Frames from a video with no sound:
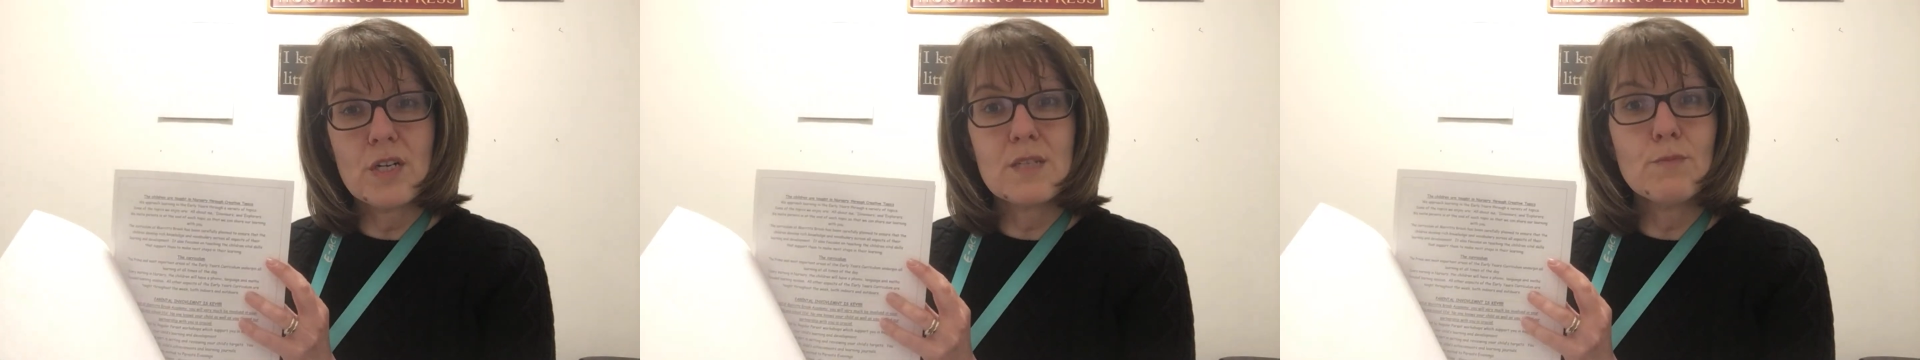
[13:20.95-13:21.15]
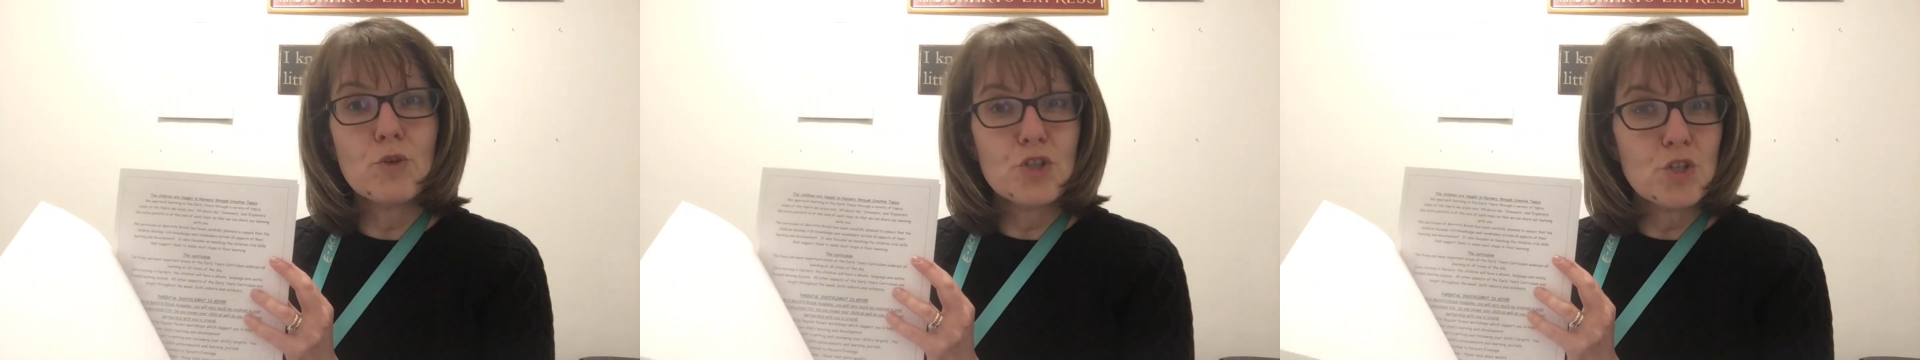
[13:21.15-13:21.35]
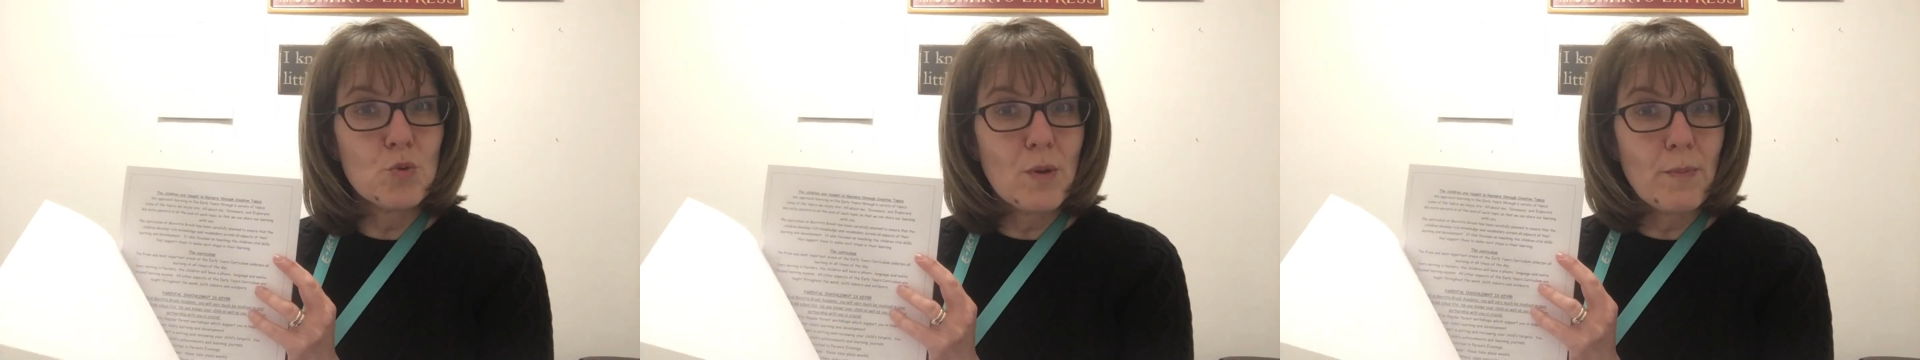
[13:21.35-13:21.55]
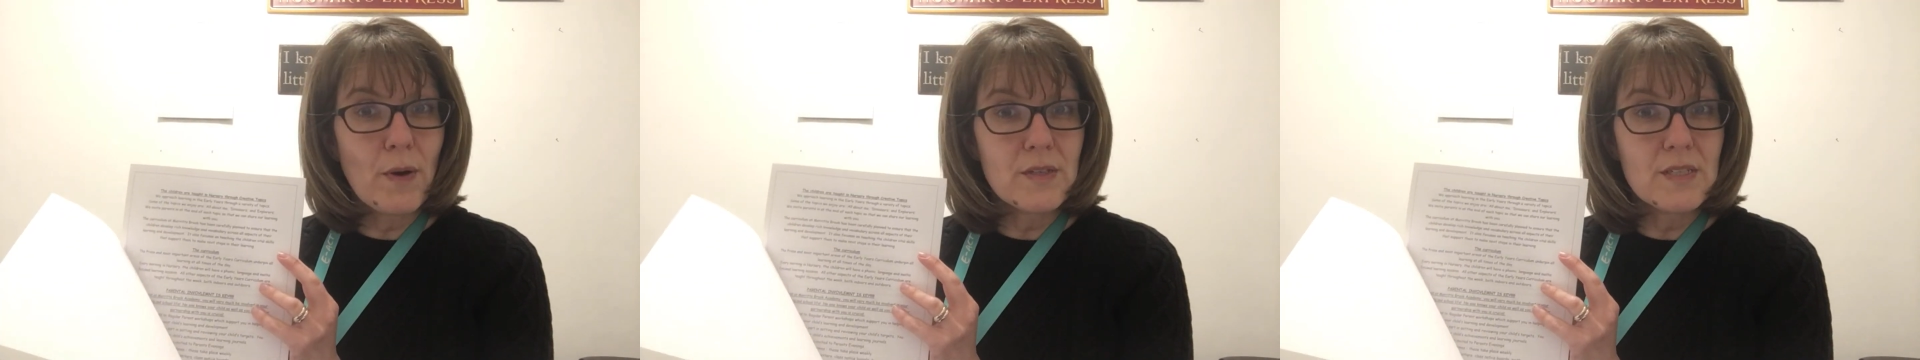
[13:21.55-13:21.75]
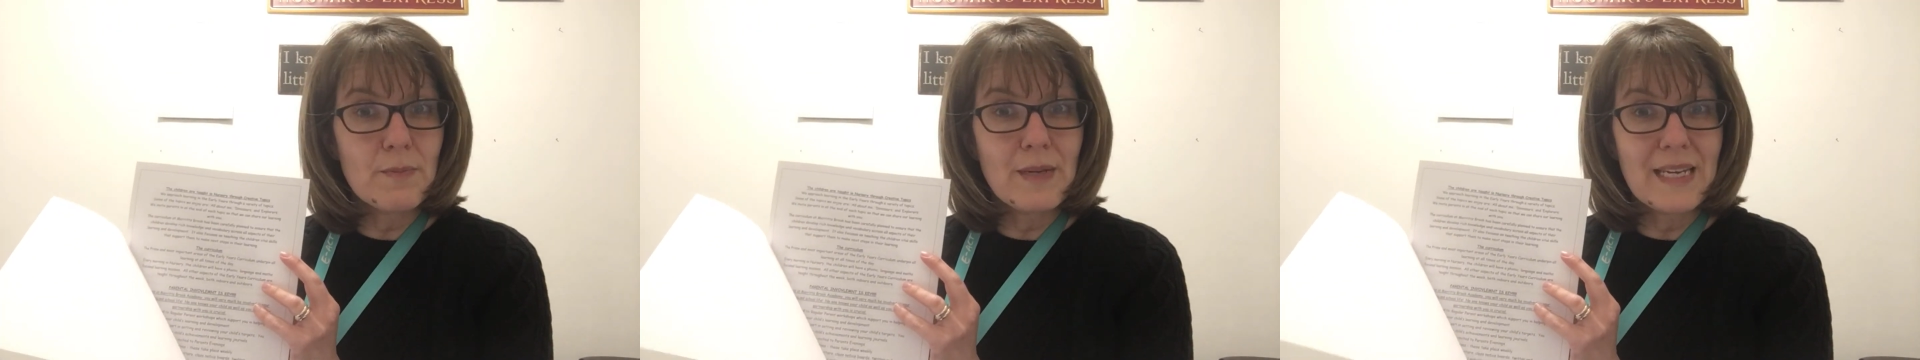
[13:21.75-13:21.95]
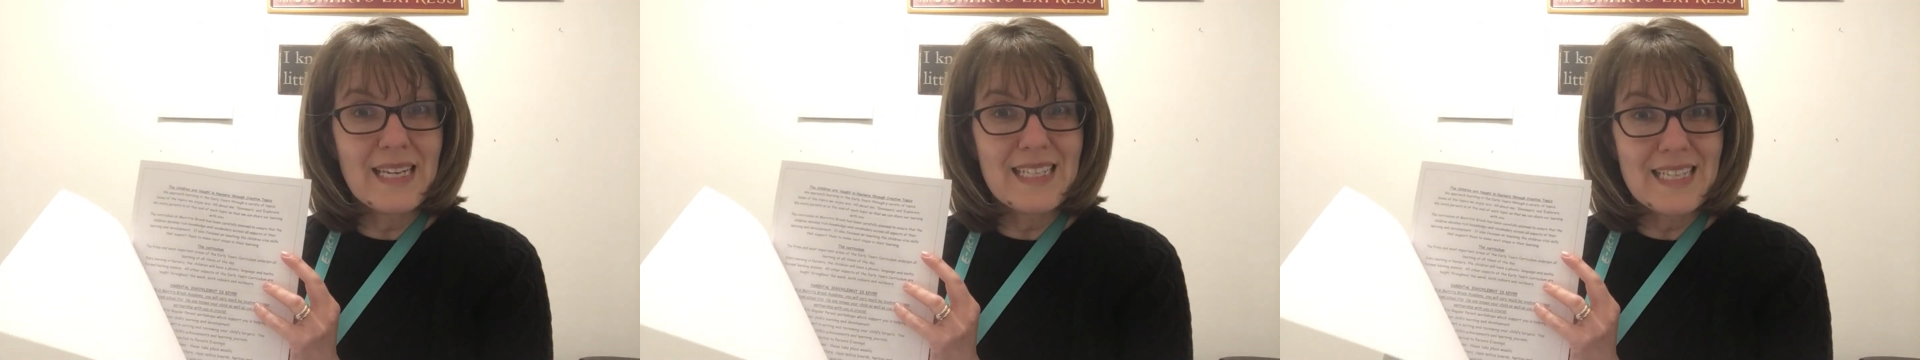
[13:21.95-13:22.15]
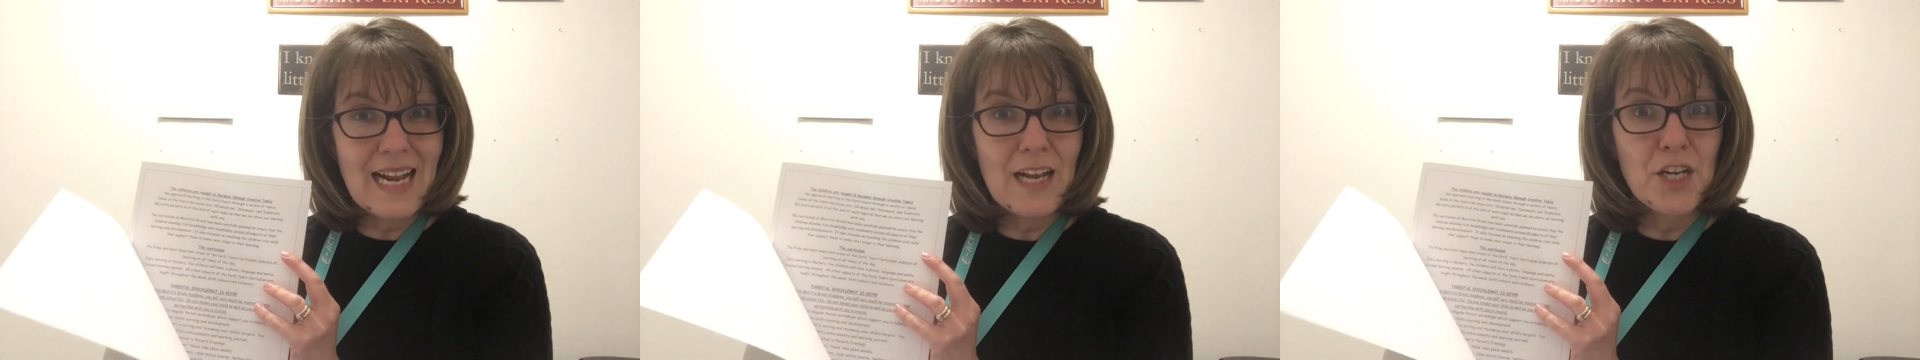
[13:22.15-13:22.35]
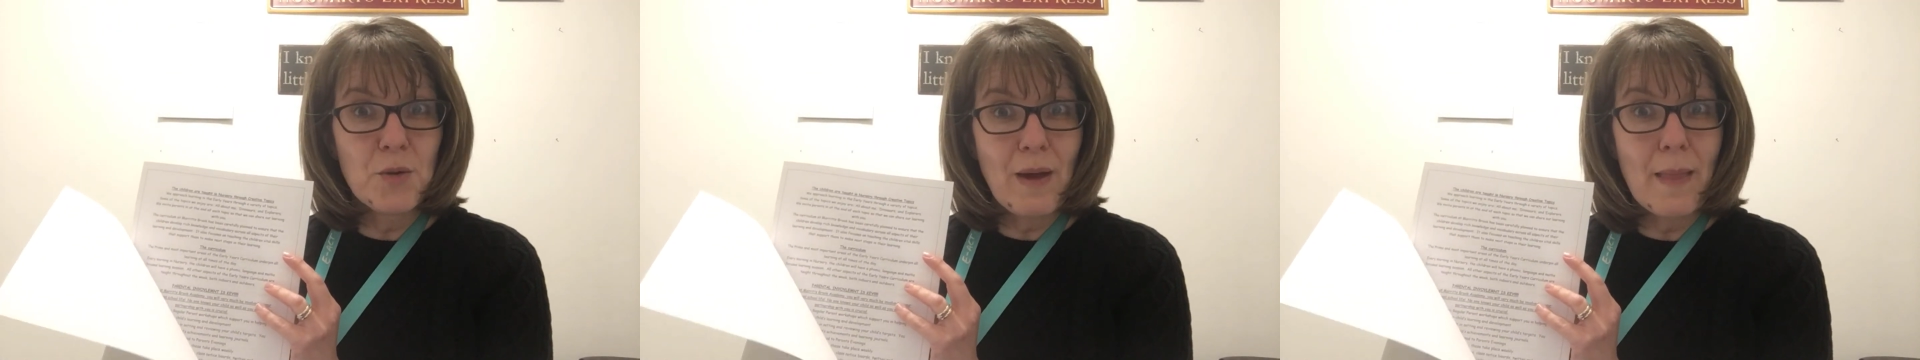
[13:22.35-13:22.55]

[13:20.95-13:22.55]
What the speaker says: As much as we possibly can tell you